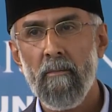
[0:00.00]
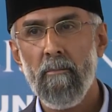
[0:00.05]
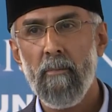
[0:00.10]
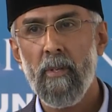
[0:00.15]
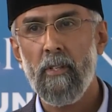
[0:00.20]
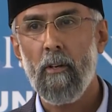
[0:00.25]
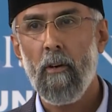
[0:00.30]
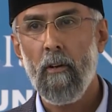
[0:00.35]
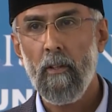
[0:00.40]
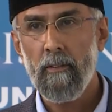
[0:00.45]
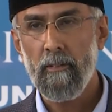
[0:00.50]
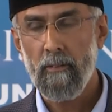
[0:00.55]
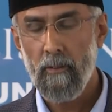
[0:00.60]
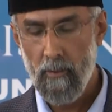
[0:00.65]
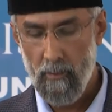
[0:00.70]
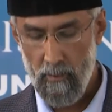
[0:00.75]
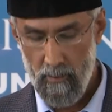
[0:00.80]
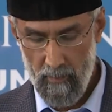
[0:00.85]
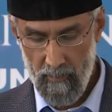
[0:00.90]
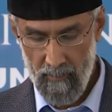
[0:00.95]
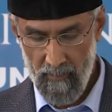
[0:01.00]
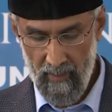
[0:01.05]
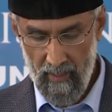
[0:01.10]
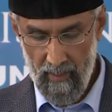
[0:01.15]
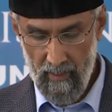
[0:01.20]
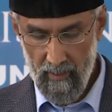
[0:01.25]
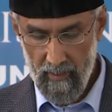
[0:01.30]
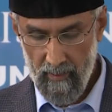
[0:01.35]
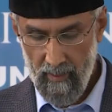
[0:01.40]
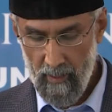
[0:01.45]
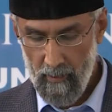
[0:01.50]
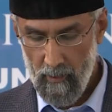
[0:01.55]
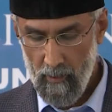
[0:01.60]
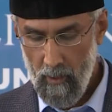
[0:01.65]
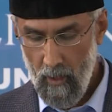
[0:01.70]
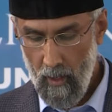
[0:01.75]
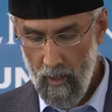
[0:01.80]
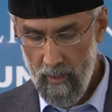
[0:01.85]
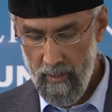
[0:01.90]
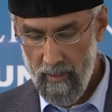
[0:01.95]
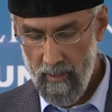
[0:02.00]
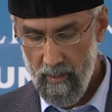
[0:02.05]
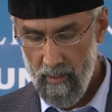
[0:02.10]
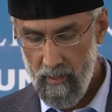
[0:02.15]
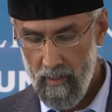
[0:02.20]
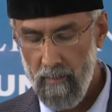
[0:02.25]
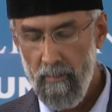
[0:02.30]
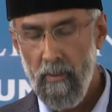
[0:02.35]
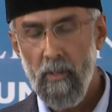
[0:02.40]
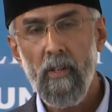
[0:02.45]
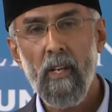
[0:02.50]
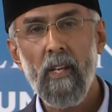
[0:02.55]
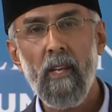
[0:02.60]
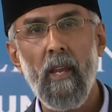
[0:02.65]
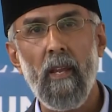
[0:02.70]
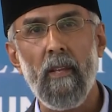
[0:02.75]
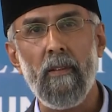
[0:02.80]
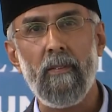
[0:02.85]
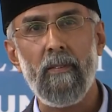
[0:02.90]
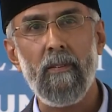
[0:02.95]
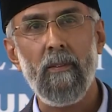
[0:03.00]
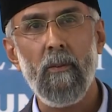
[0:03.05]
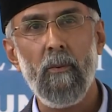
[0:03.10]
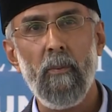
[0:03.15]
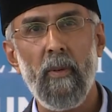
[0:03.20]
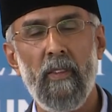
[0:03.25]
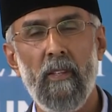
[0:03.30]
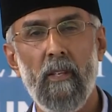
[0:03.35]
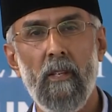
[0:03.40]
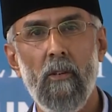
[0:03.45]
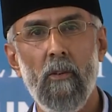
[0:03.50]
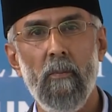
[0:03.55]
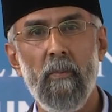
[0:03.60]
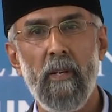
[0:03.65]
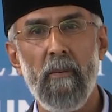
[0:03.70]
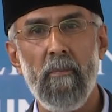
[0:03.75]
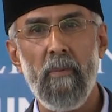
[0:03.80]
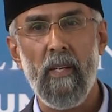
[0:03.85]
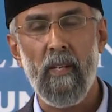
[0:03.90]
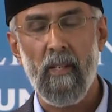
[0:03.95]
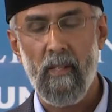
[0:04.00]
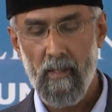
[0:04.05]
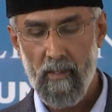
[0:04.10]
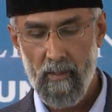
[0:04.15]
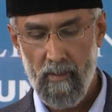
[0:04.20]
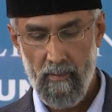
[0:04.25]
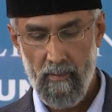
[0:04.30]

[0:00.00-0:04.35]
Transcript: but also that God communicates with the human being.